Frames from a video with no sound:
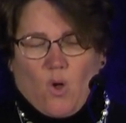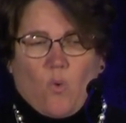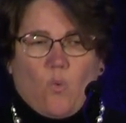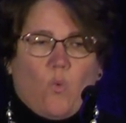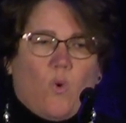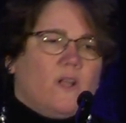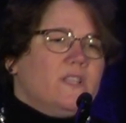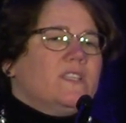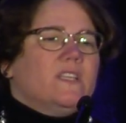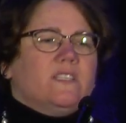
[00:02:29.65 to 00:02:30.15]

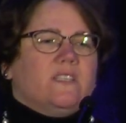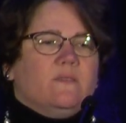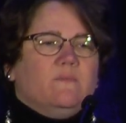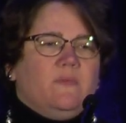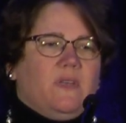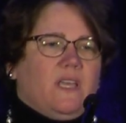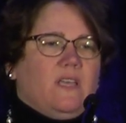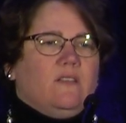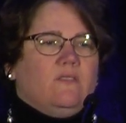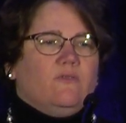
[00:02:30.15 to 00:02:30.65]
what does it
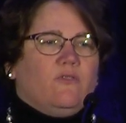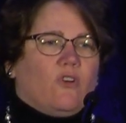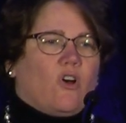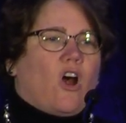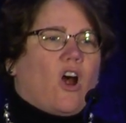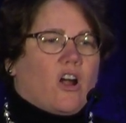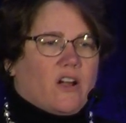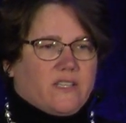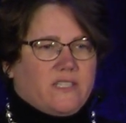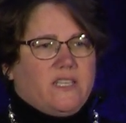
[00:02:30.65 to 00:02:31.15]
mean
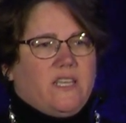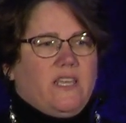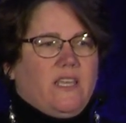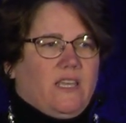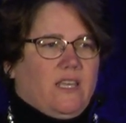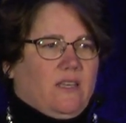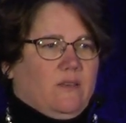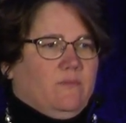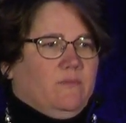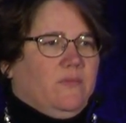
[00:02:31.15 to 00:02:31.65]
for our
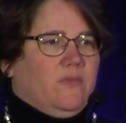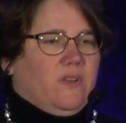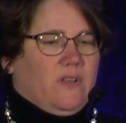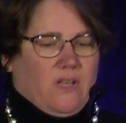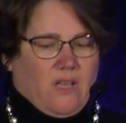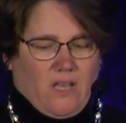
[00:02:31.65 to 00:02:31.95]
team